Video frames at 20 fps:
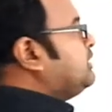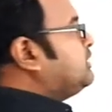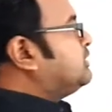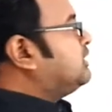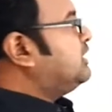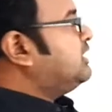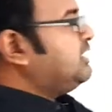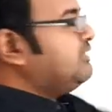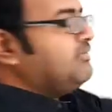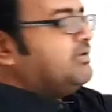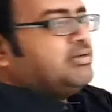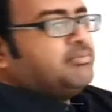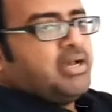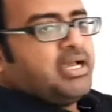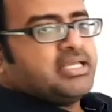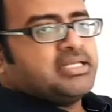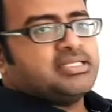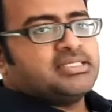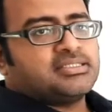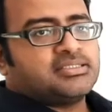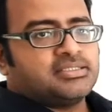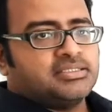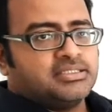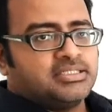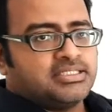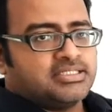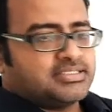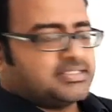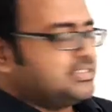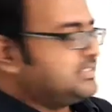31 minus
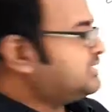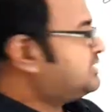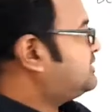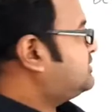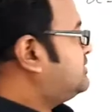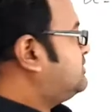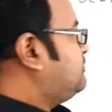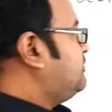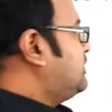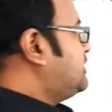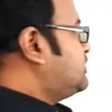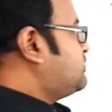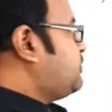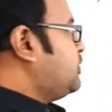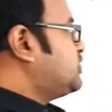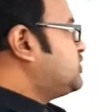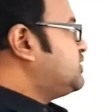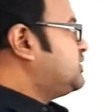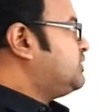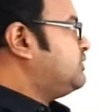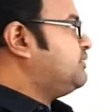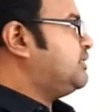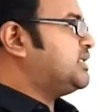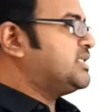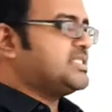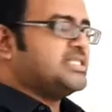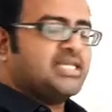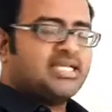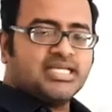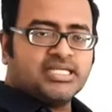36, one is positive, one
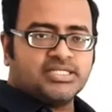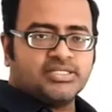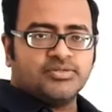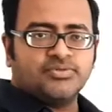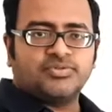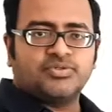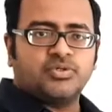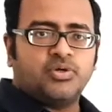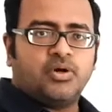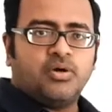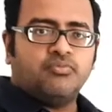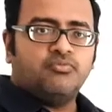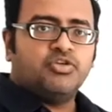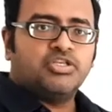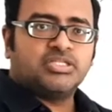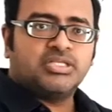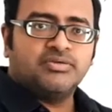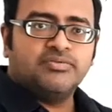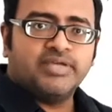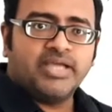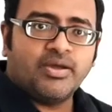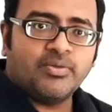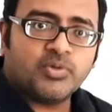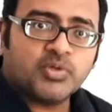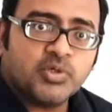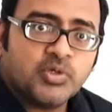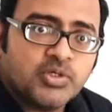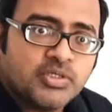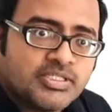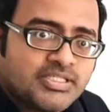is negative, so obviously we have
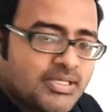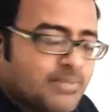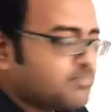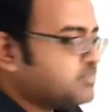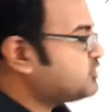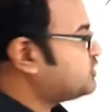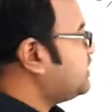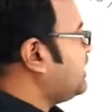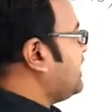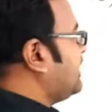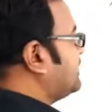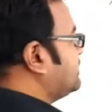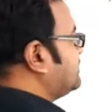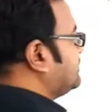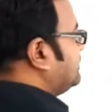to subtract.